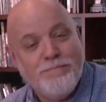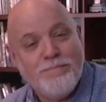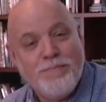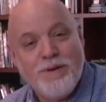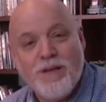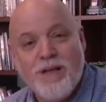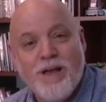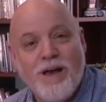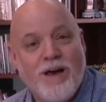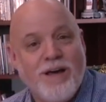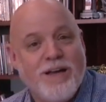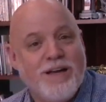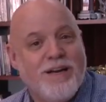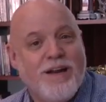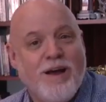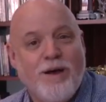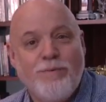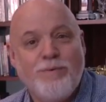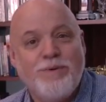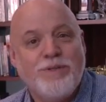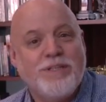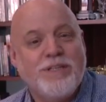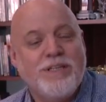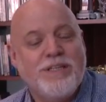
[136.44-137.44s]
But God had
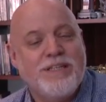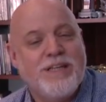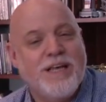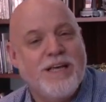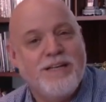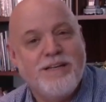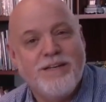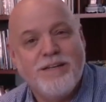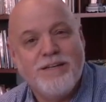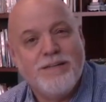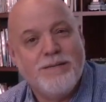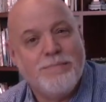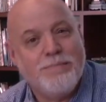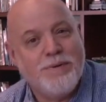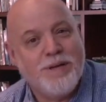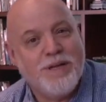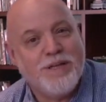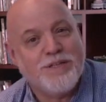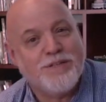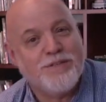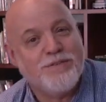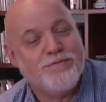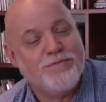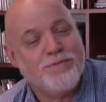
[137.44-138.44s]
always intended to
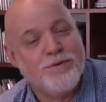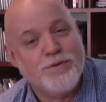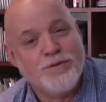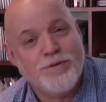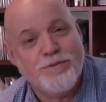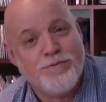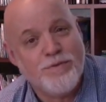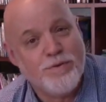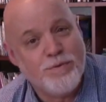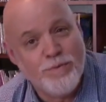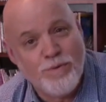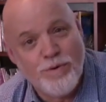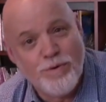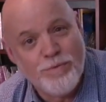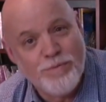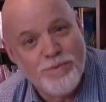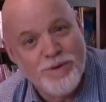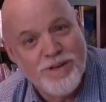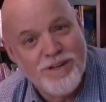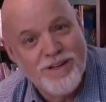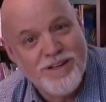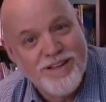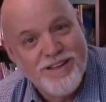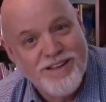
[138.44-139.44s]
bless the fruit of her womb.
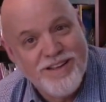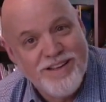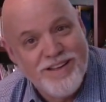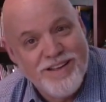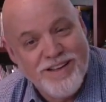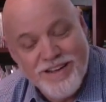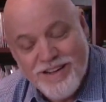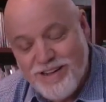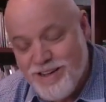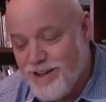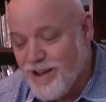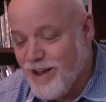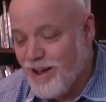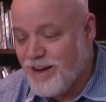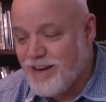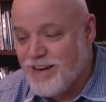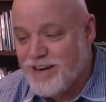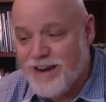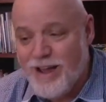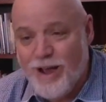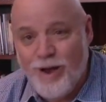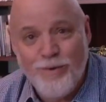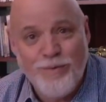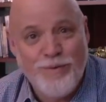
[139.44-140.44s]
God
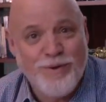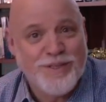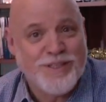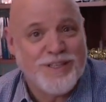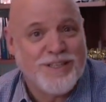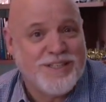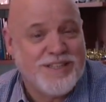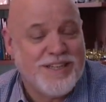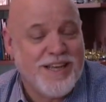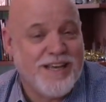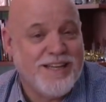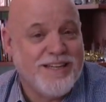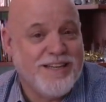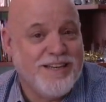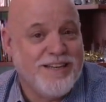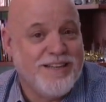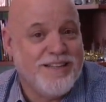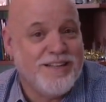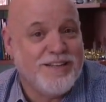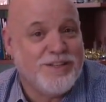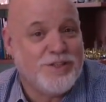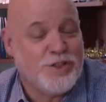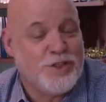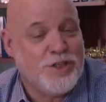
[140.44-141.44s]
had always intended
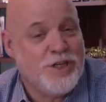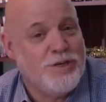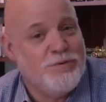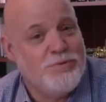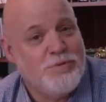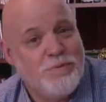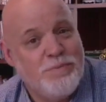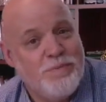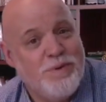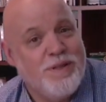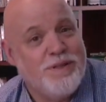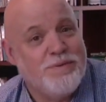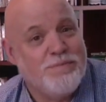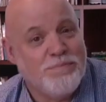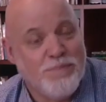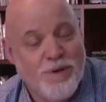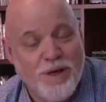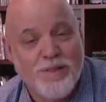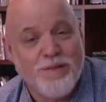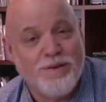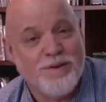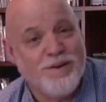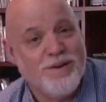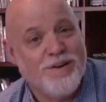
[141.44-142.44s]
that she would be the
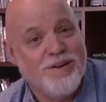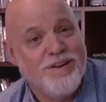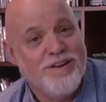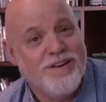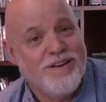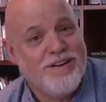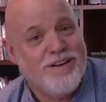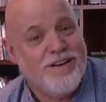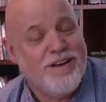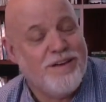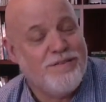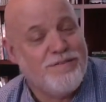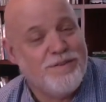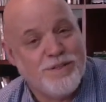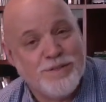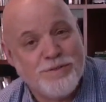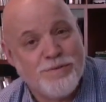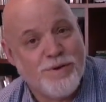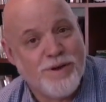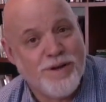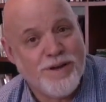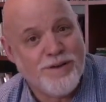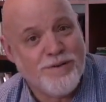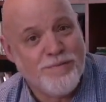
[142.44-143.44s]
mother of
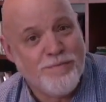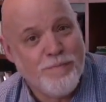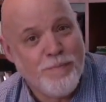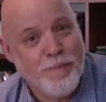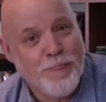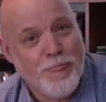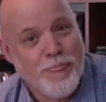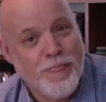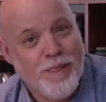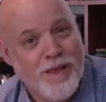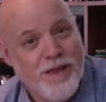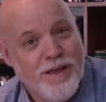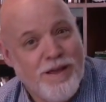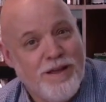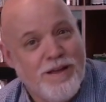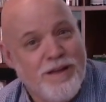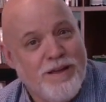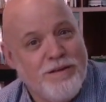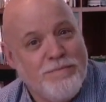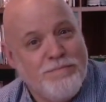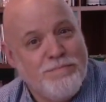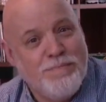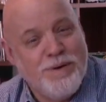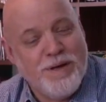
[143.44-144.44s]
Israel.
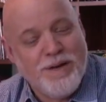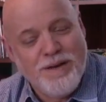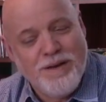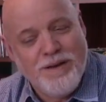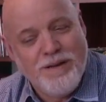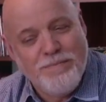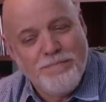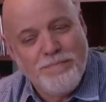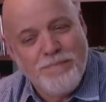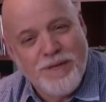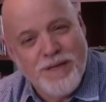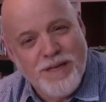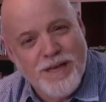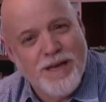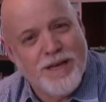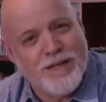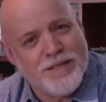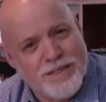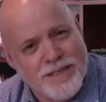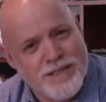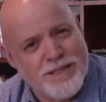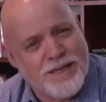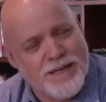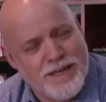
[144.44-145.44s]
But
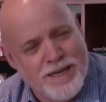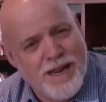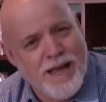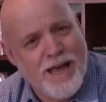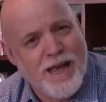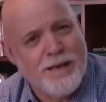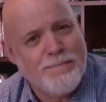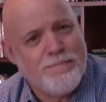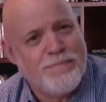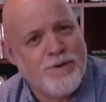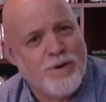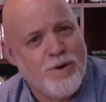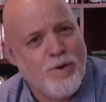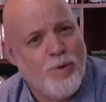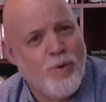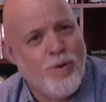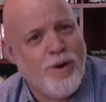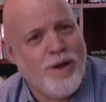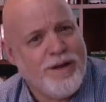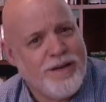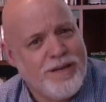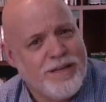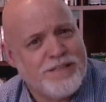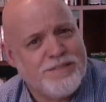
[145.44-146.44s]
because it didn't happen
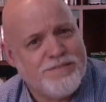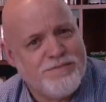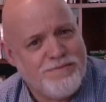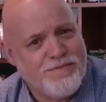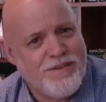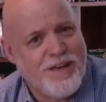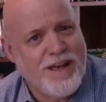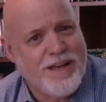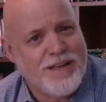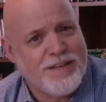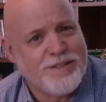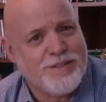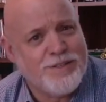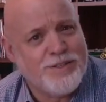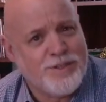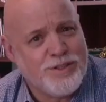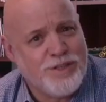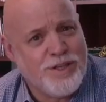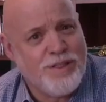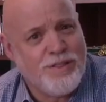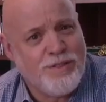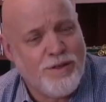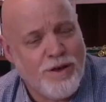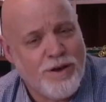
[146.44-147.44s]
quite as fast as
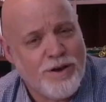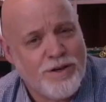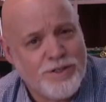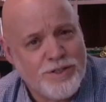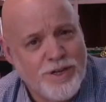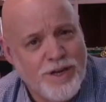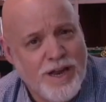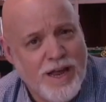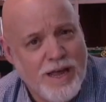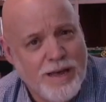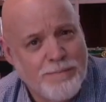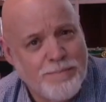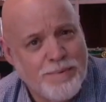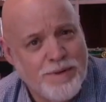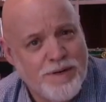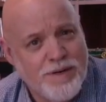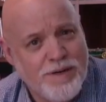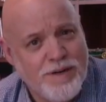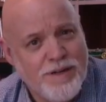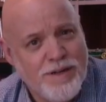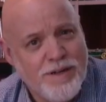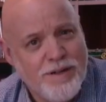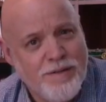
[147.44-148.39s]
she thought it should happen,